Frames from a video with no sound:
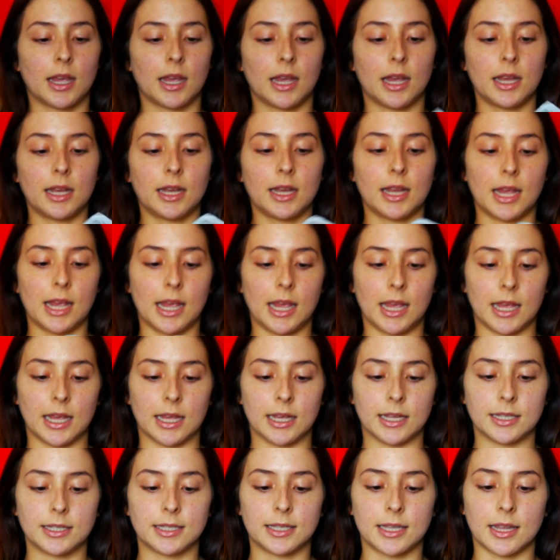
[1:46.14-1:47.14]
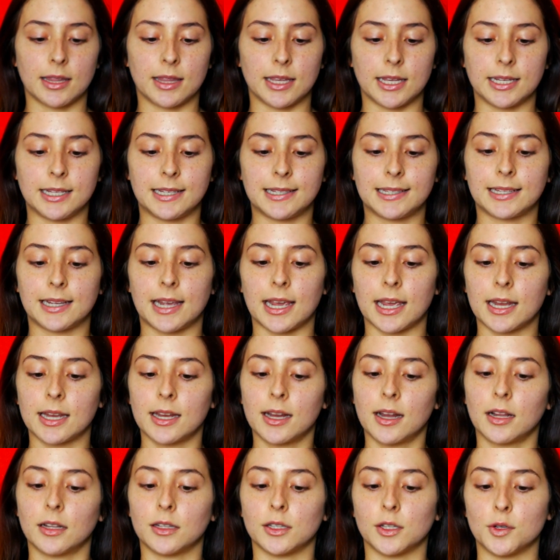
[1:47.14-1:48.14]
It is the
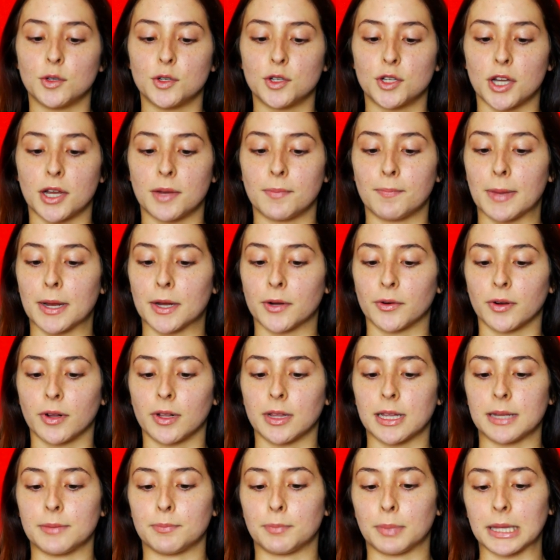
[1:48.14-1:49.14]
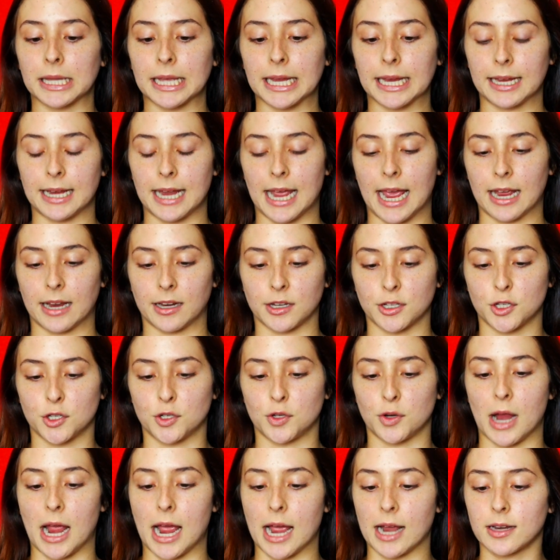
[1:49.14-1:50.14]
Skin Illusion Mineral and Plant
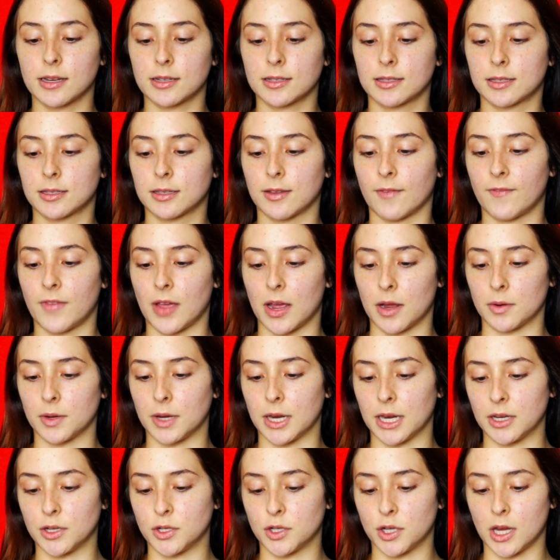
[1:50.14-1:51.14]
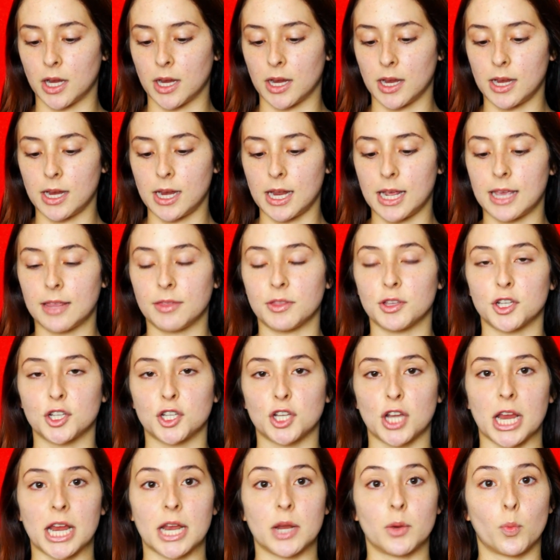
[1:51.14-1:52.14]
Extracts foundation in the
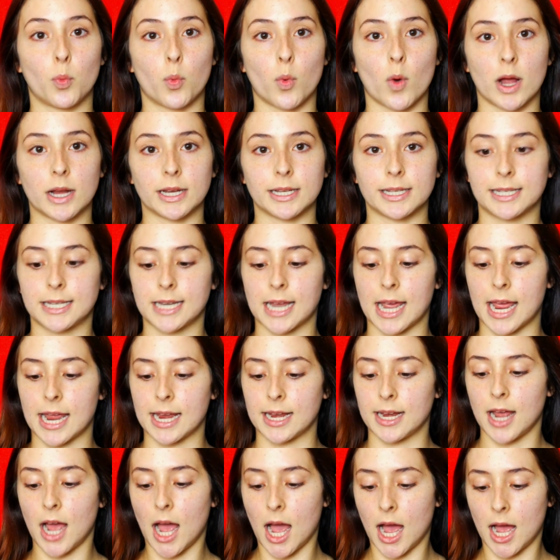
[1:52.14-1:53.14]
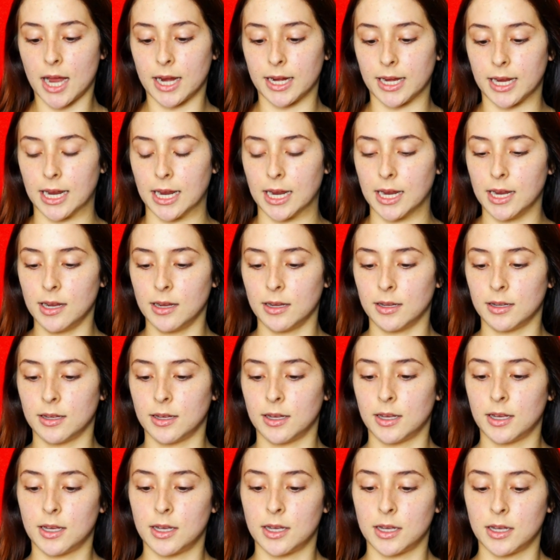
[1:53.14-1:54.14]
shade 110 Honey.
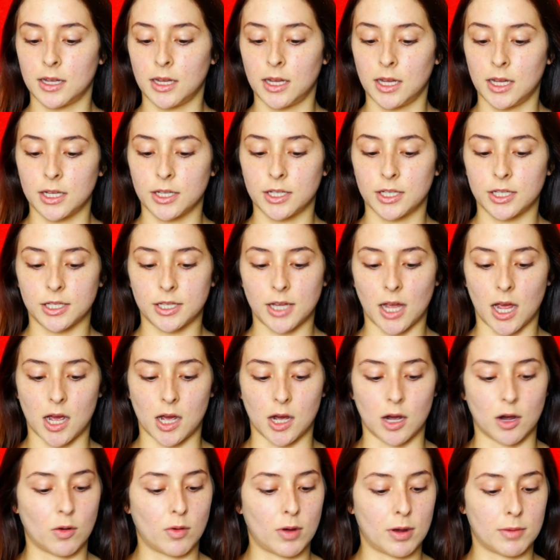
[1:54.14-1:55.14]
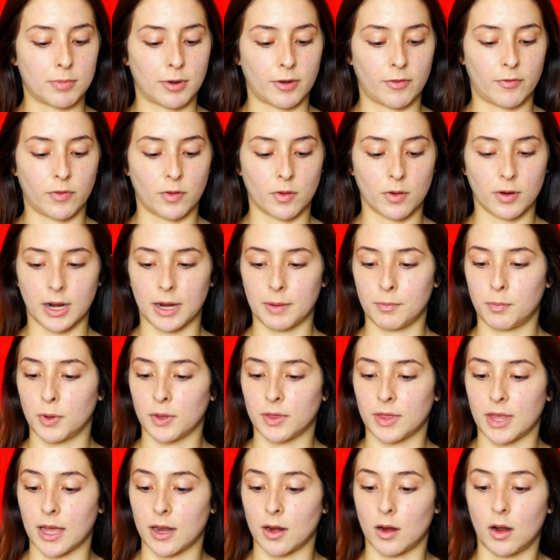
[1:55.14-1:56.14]
So before I
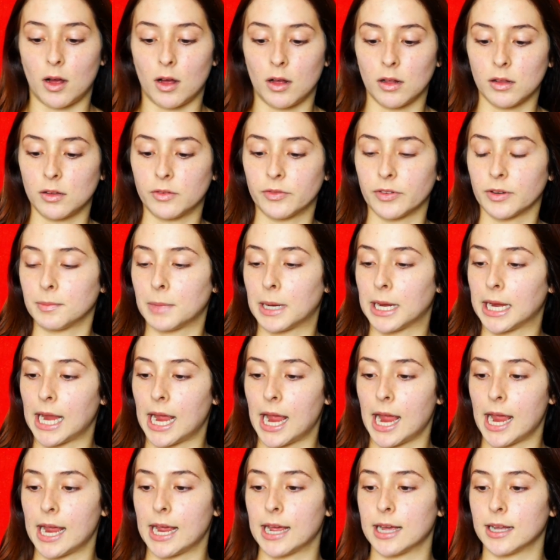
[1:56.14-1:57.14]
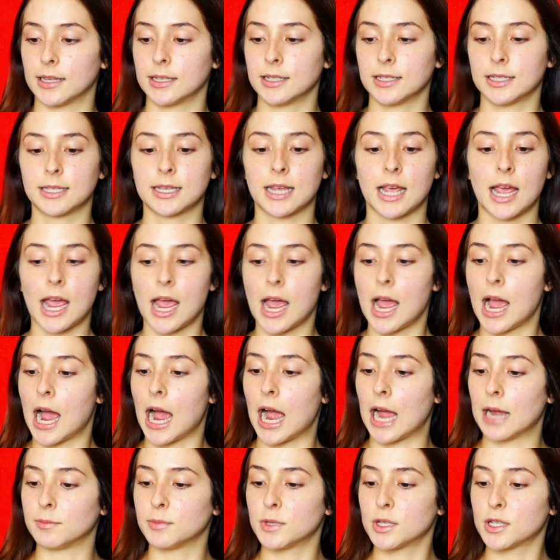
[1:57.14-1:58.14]
put that all over my hands,
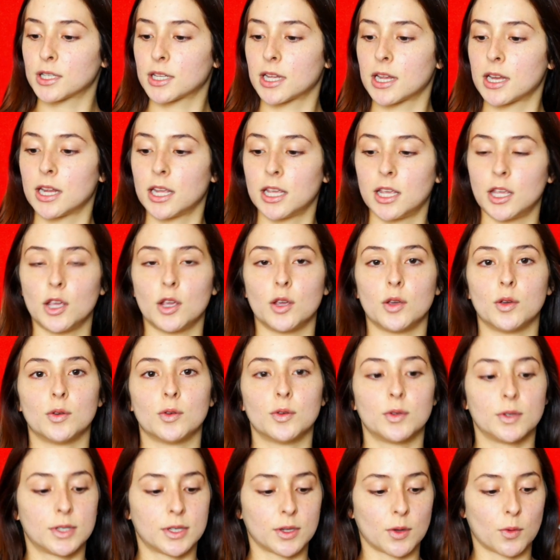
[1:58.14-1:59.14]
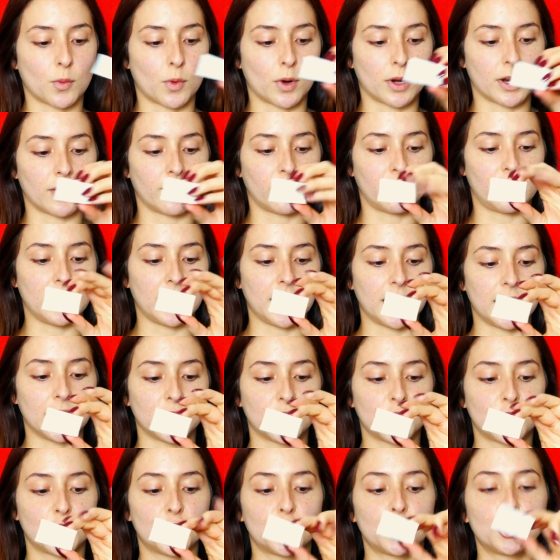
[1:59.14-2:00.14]
I'm just going to use one of
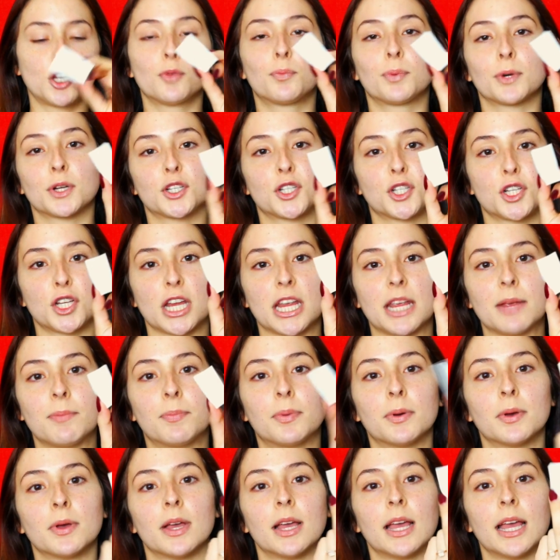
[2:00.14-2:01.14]
these super cheap